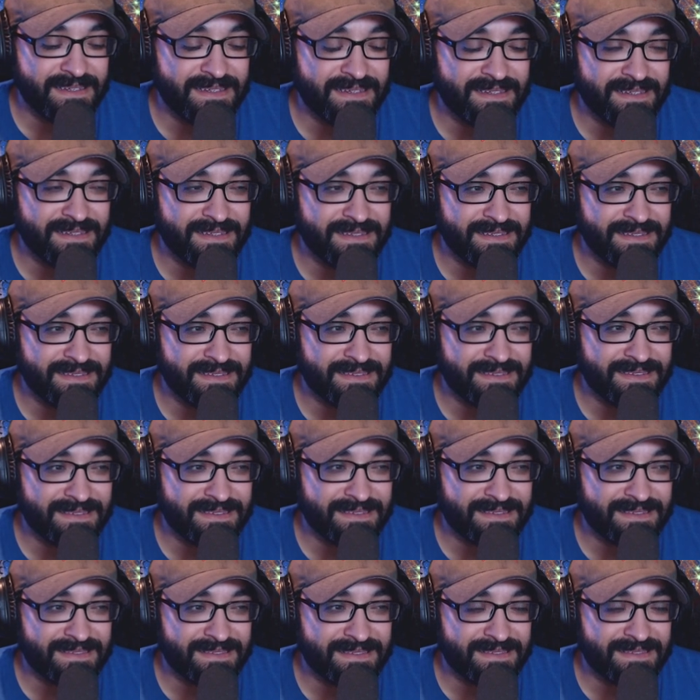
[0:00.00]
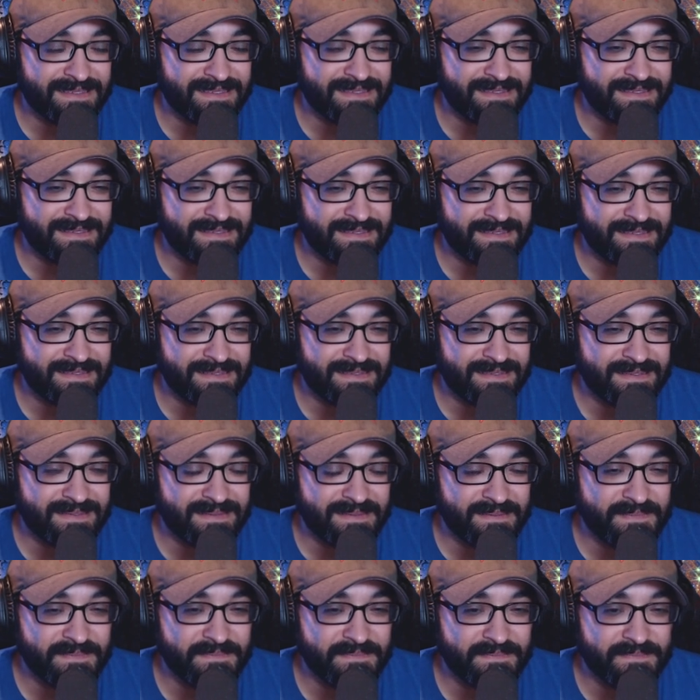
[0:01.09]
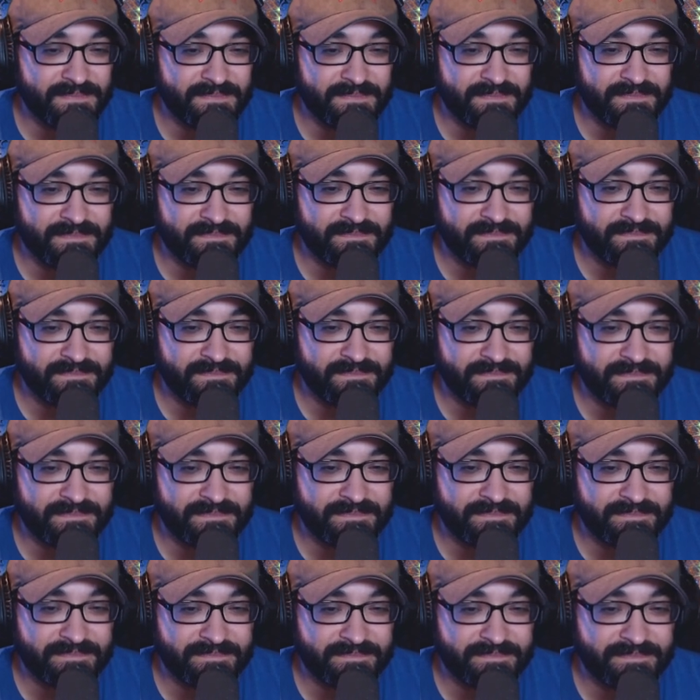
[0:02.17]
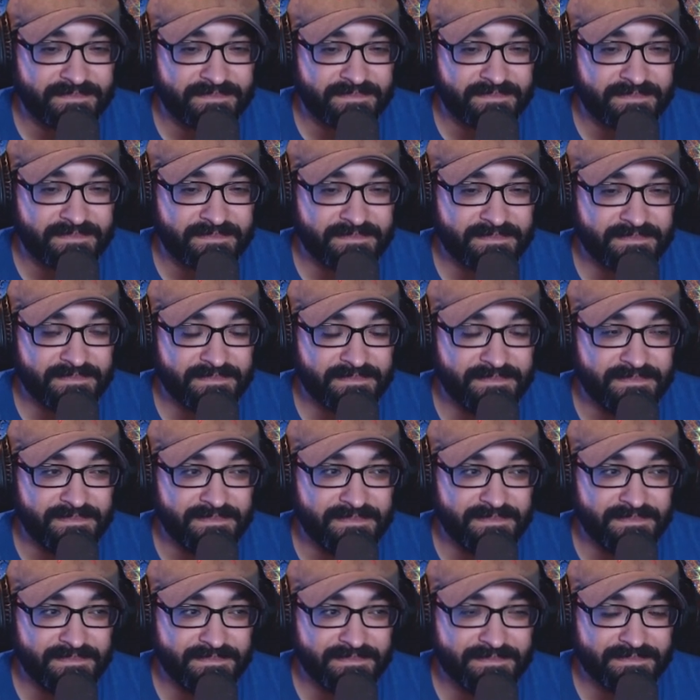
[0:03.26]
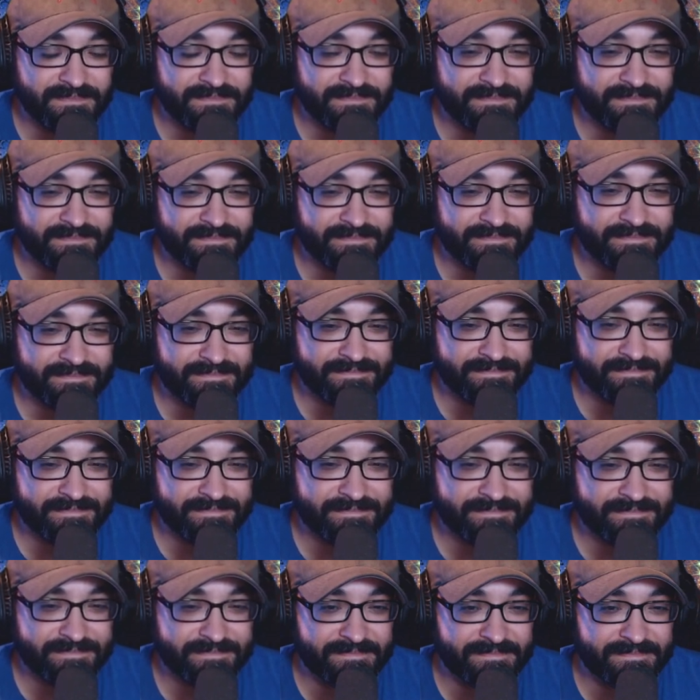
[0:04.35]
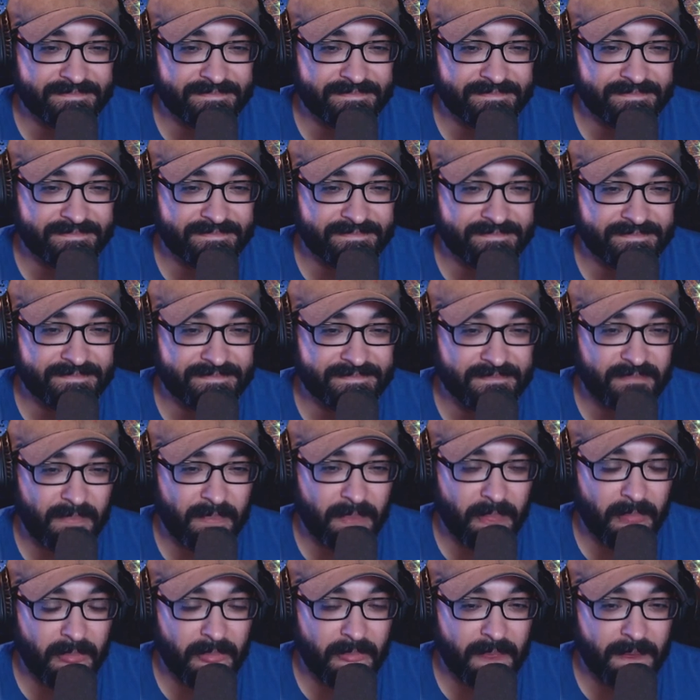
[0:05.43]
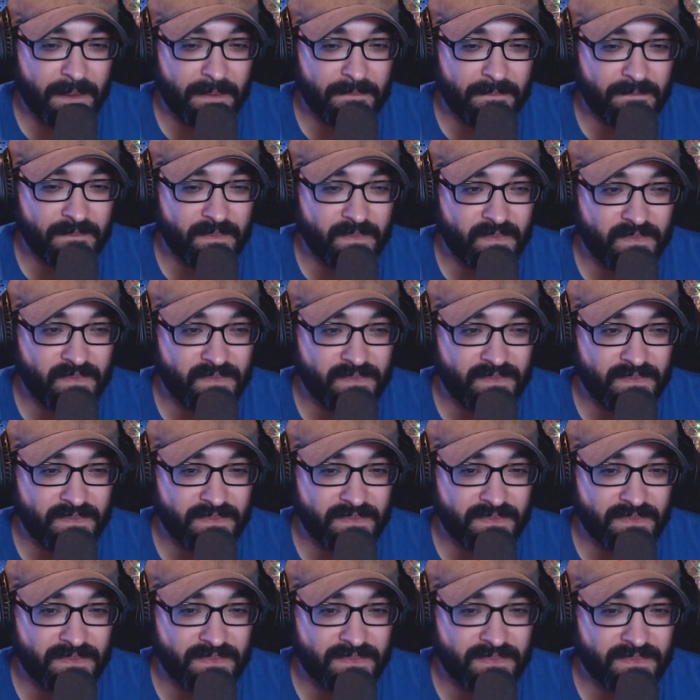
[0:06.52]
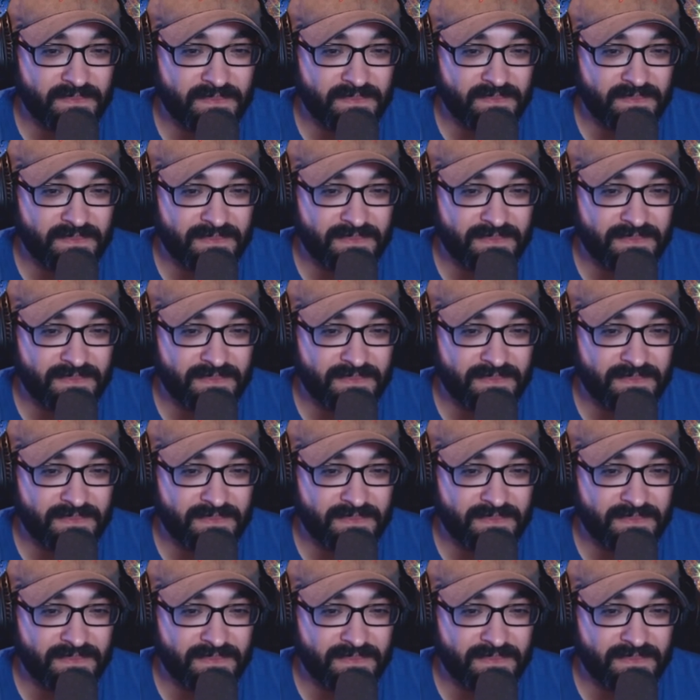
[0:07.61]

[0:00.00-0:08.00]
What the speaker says: (not speaking)